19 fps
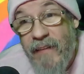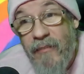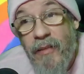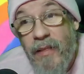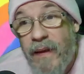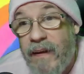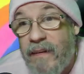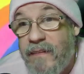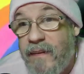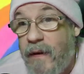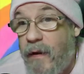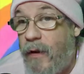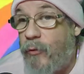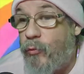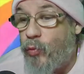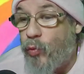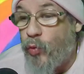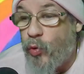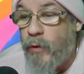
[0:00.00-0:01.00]
like I said,
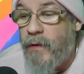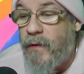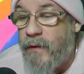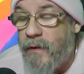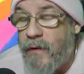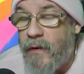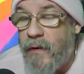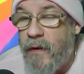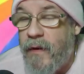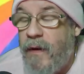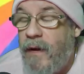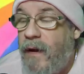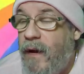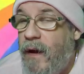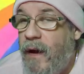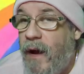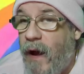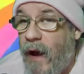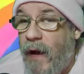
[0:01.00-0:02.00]
really good.
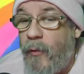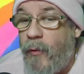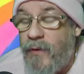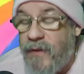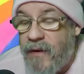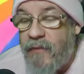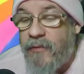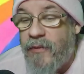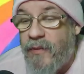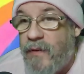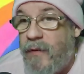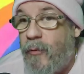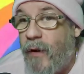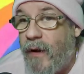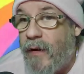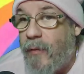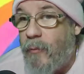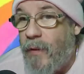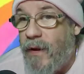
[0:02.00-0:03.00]
I would definitely
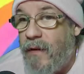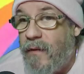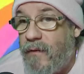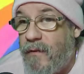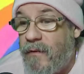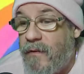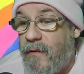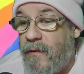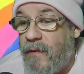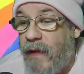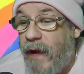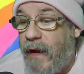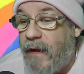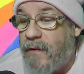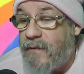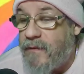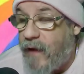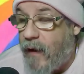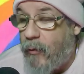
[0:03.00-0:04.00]
recommend that
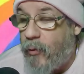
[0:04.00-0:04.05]
sour